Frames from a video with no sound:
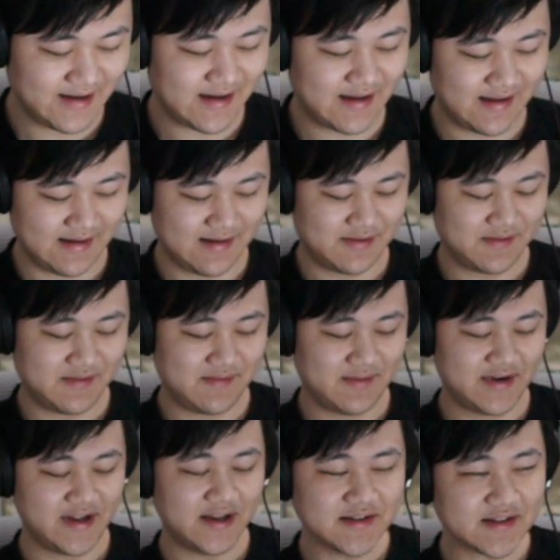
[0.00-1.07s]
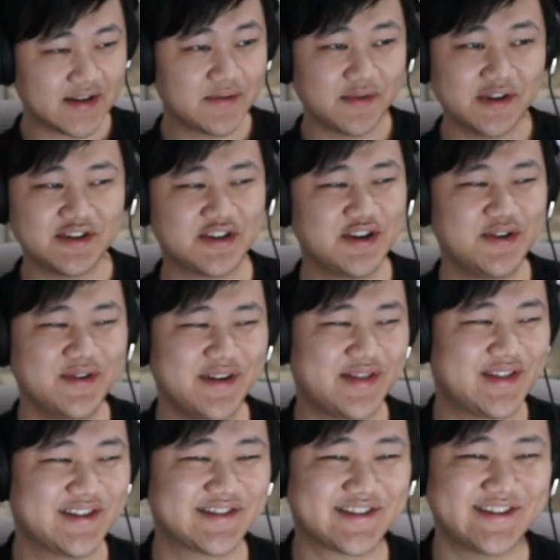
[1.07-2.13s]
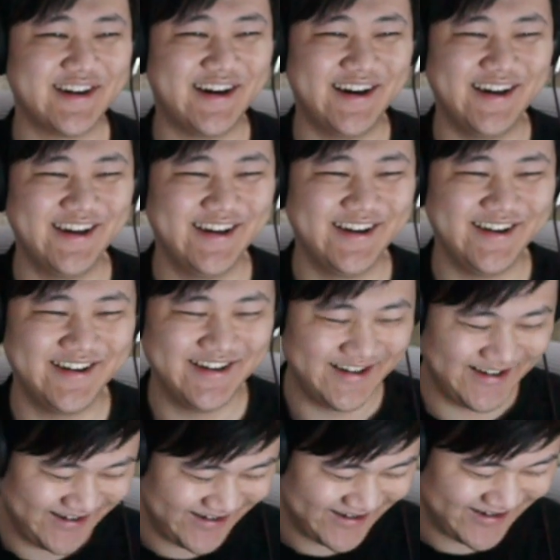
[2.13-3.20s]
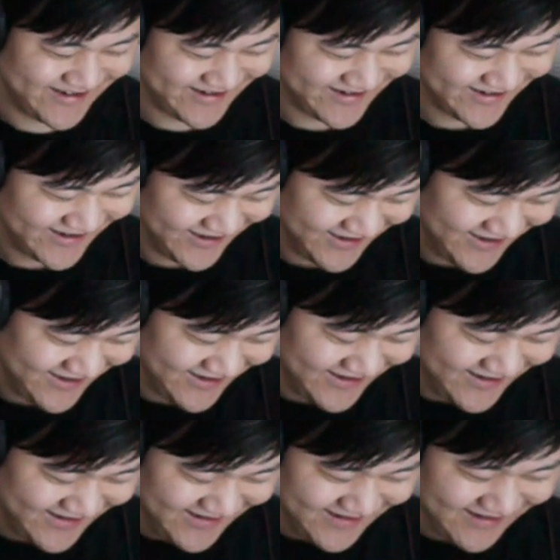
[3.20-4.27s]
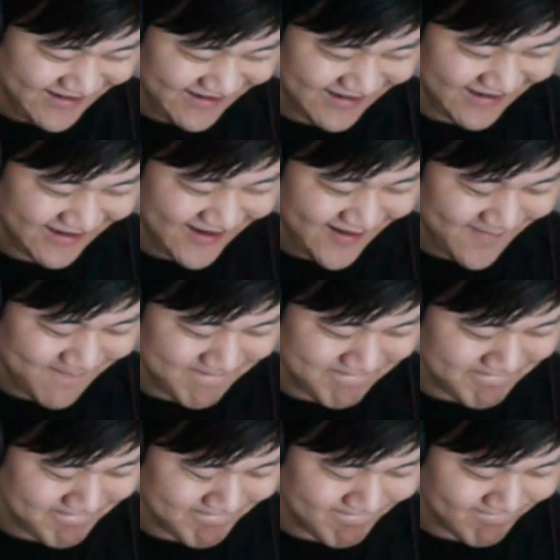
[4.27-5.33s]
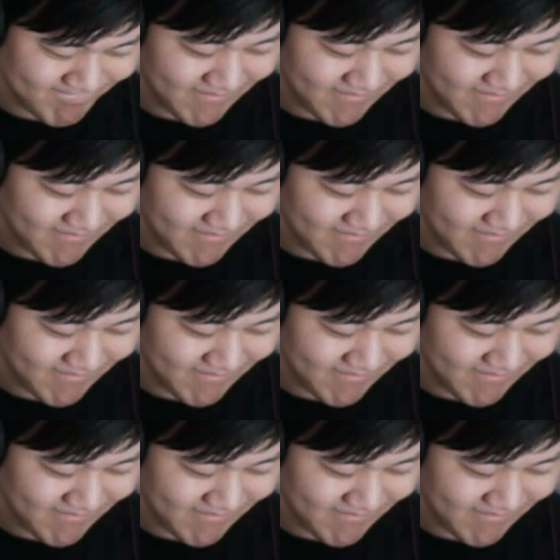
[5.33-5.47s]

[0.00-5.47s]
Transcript: what else can we do with this guy? um,